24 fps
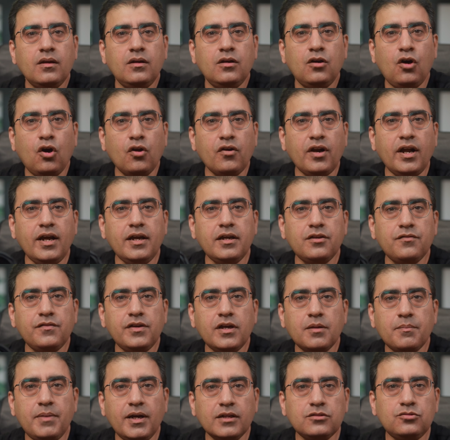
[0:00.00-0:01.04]
All right,
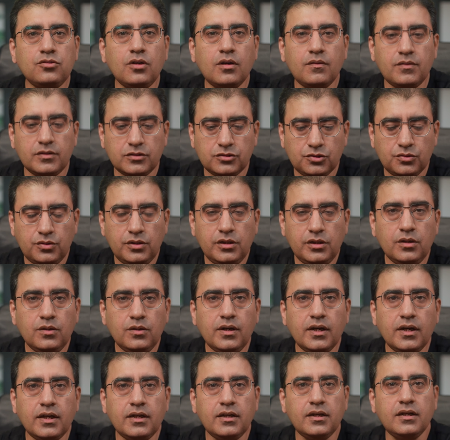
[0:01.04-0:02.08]
we are back to our studio,
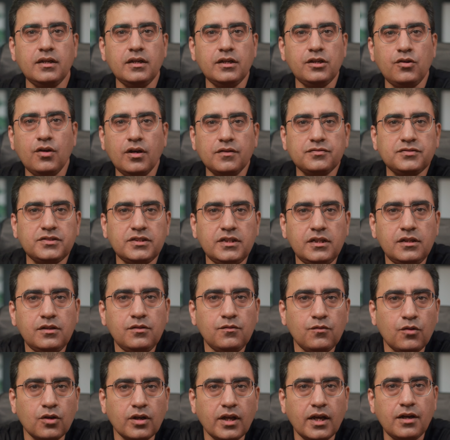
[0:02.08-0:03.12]
and you have seen
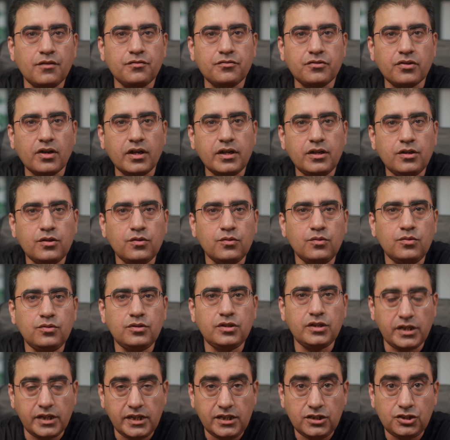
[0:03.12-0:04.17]
what I have tried to
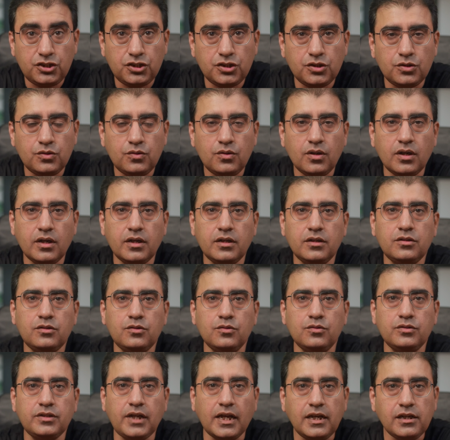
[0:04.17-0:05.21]
teach you and
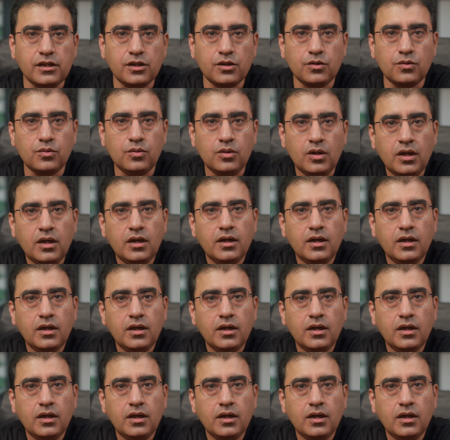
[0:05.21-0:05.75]
to tell you